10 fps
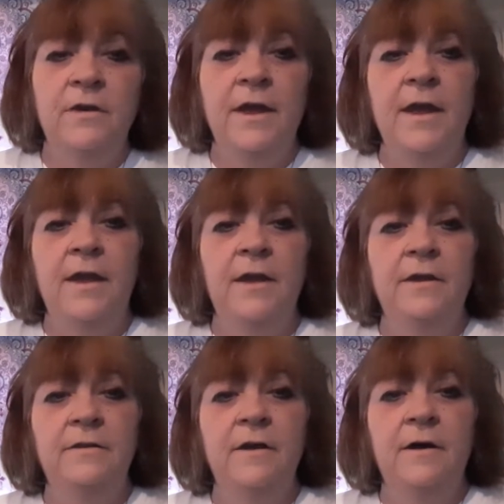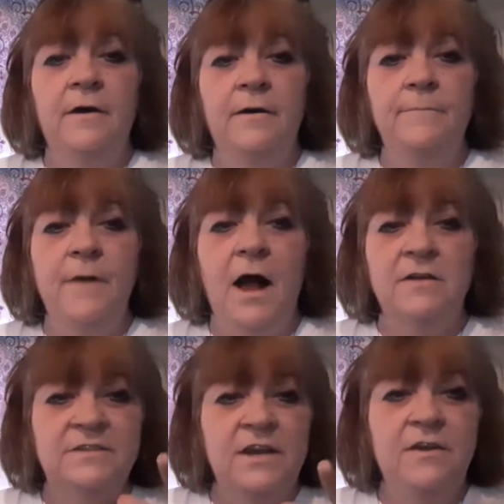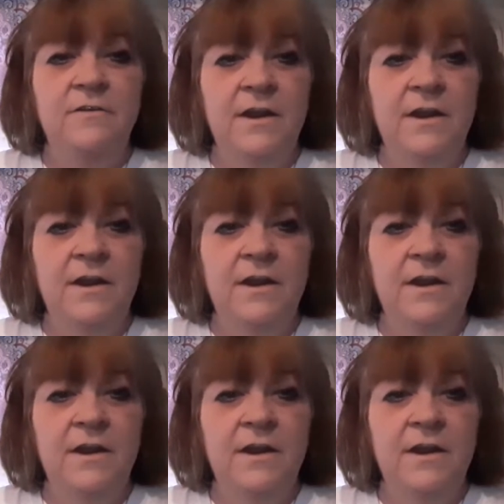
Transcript: And uh, I'll see you in